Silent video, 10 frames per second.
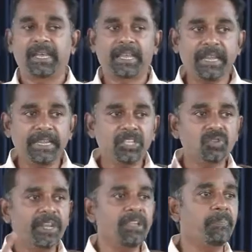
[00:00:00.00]
Head is
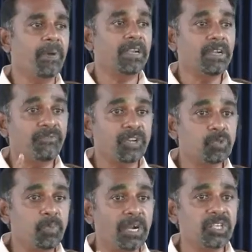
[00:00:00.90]
very important.
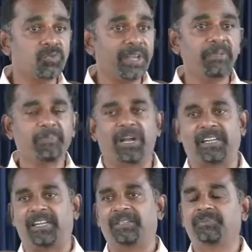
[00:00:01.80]
Firstborn is very
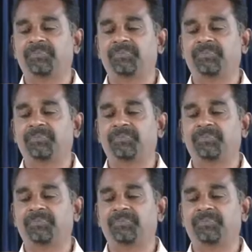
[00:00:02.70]
important.